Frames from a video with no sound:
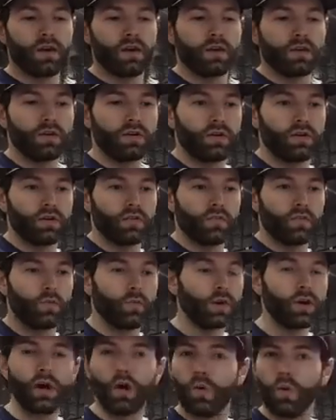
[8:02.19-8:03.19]
So
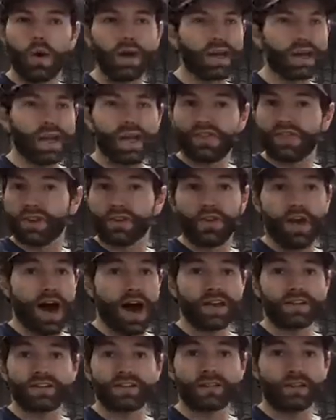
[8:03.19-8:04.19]
we
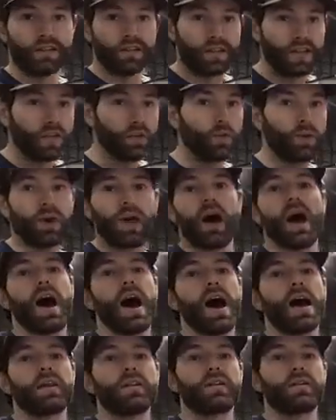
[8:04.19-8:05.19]
don't want to get the
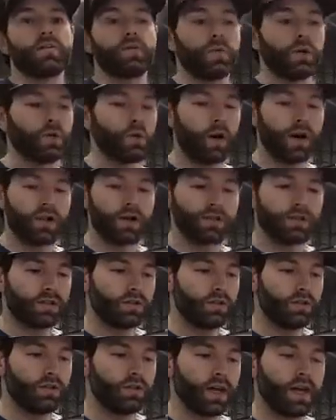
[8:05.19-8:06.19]
glass liquid
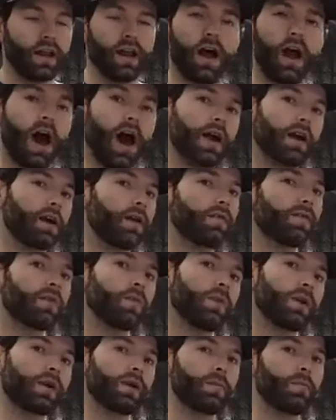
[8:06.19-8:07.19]
hot. We want to
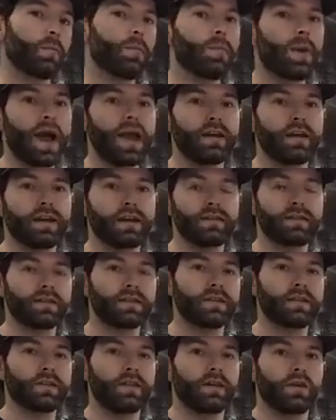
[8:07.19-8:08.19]
get it hot enough that we
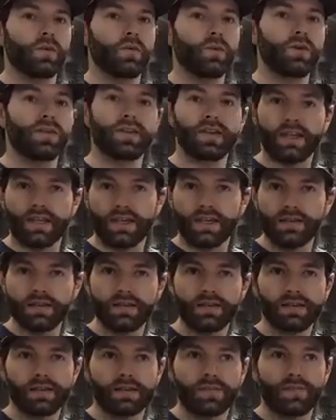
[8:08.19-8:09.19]
can bend it
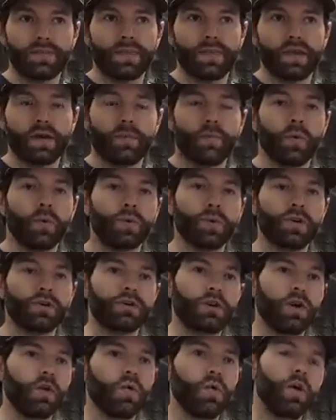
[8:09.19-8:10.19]
with
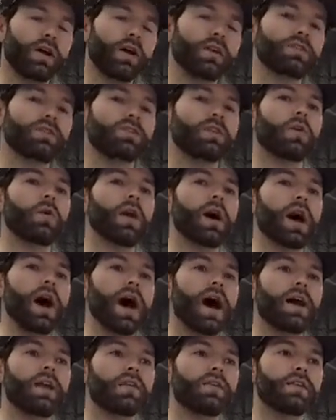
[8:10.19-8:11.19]
ease, but we
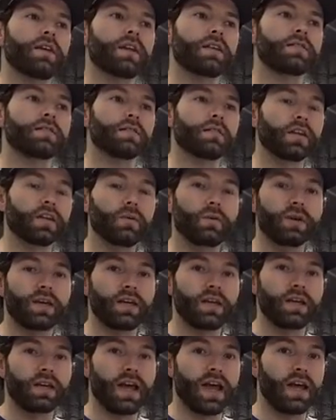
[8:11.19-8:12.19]
don't want it so
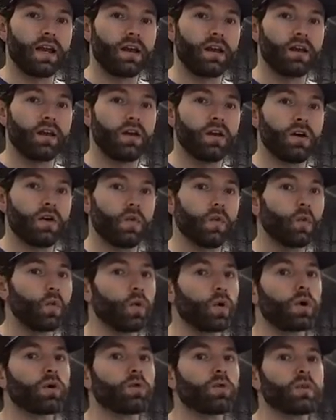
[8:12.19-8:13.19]
hot that it's
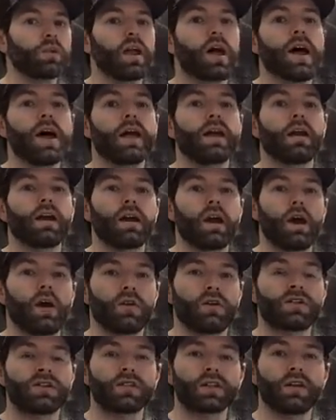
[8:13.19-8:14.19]
liquidy and we're
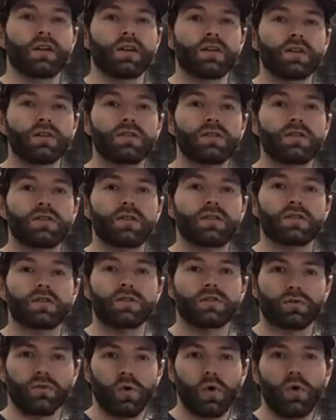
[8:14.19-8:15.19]
relying on our
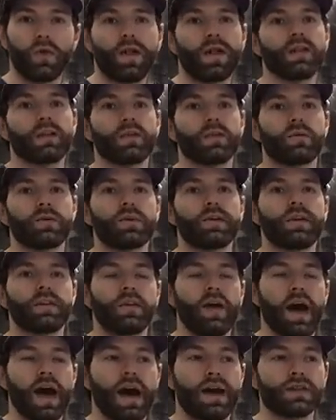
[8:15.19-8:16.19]
skills to
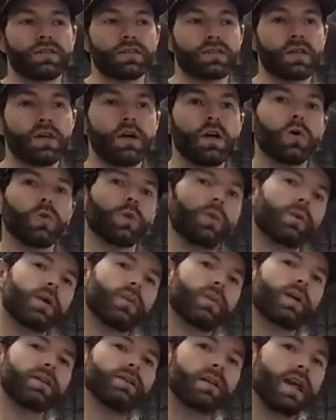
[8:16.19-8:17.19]
control that liquid
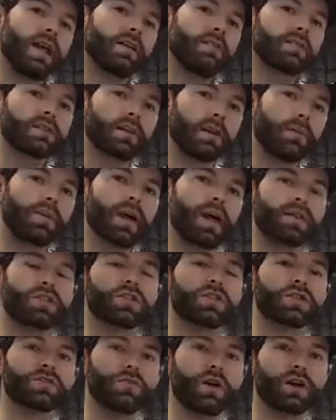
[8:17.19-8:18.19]
glass. We want to
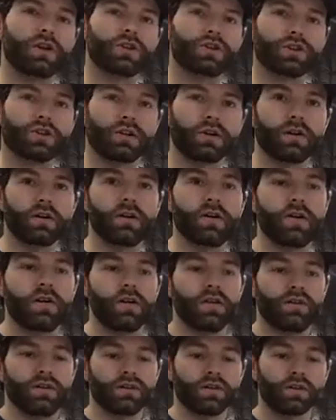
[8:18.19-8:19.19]
maintain some of that
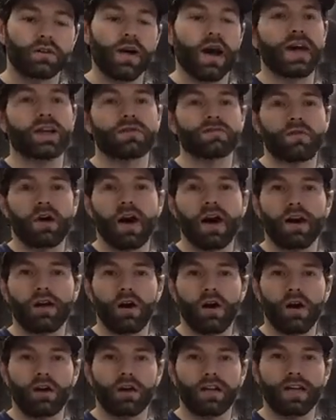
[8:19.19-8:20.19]
structure
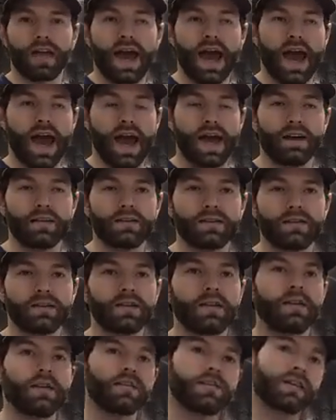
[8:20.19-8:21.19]
that the glass rod
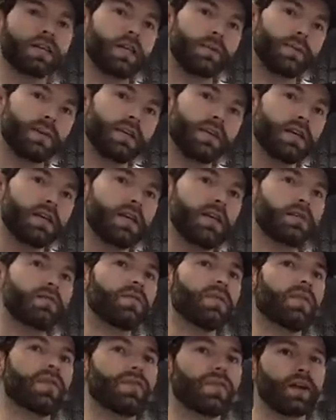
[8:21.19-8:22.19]
already has
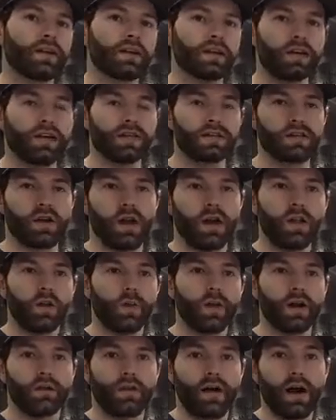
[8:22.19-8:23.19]
to keep an even
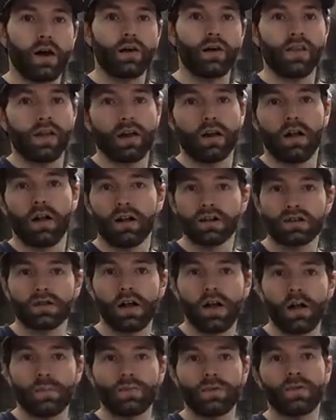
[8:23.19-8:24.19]
thickness all the way
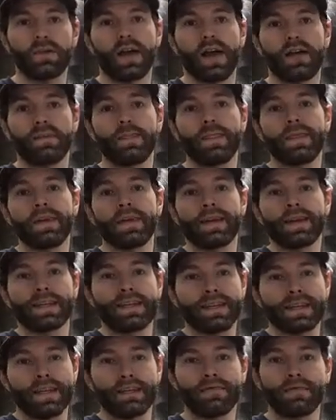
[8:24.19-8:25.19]
around, and that'll also
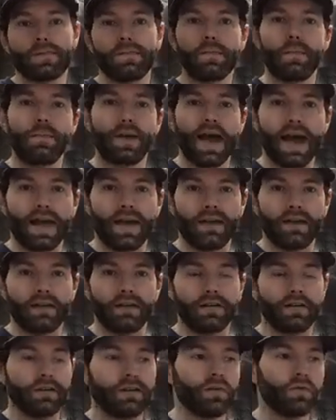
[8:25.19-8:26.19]
help you get an
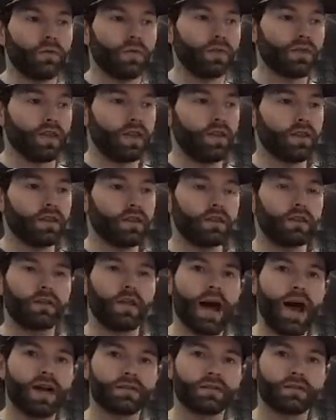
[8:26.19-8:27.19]
even bend
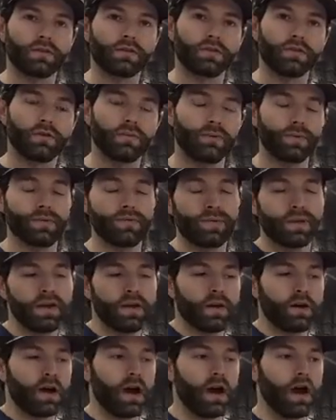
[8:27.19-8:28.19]
within the
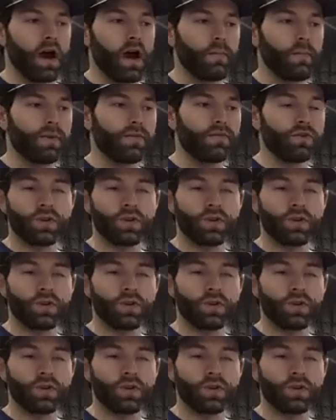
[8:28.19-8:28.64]
glass loop.